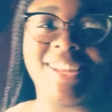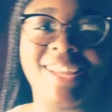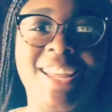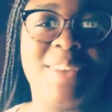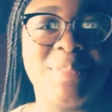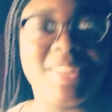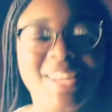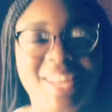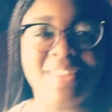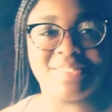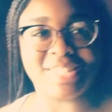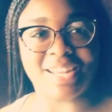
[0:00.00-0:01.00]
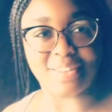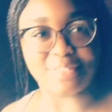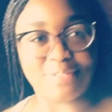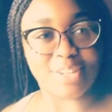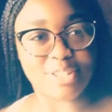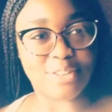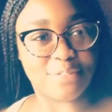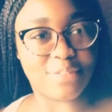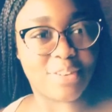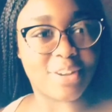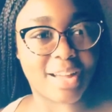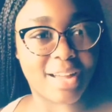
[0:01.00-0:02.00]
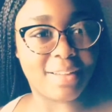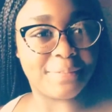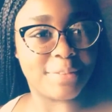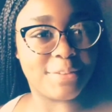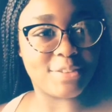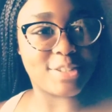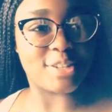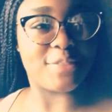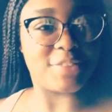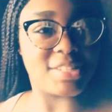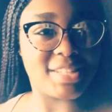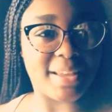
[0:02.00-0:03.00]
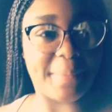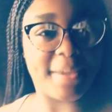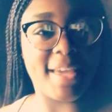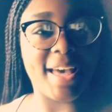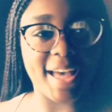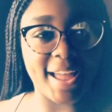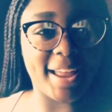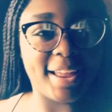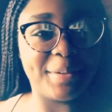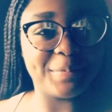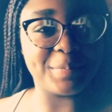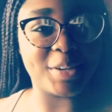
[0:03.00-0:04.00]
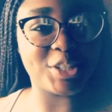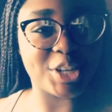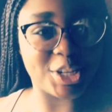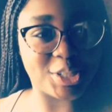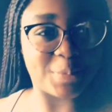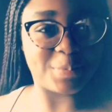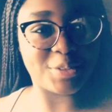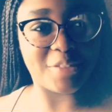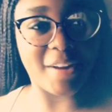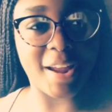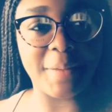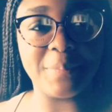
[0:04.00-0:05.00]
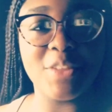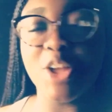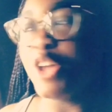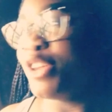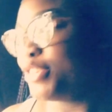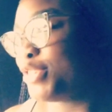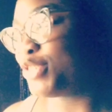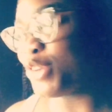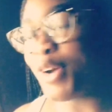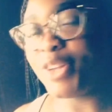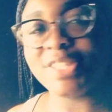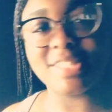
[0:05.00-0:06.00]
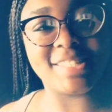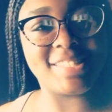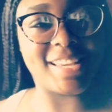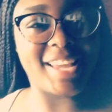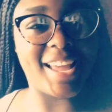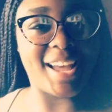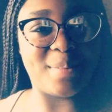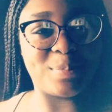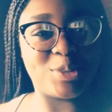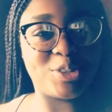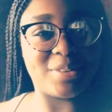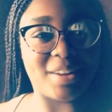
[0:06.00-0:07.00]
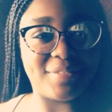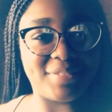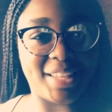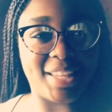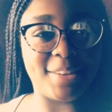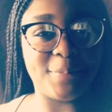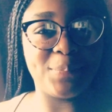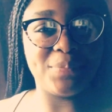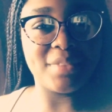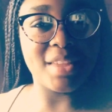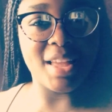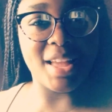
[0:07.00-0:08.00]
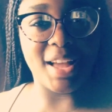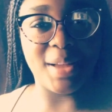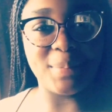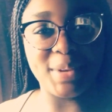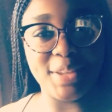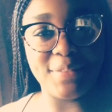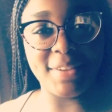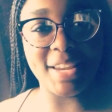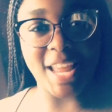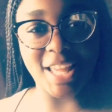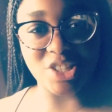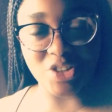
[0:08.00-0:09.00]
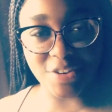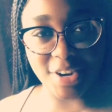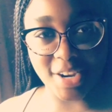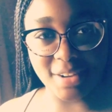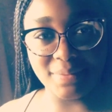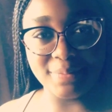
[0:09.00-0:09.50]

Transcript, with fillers: I am a lifestyle and fashion vlogger. If it's your first time here, hi, make sure you subscribe. So, today I'm traveling, I'm leaving Nigeria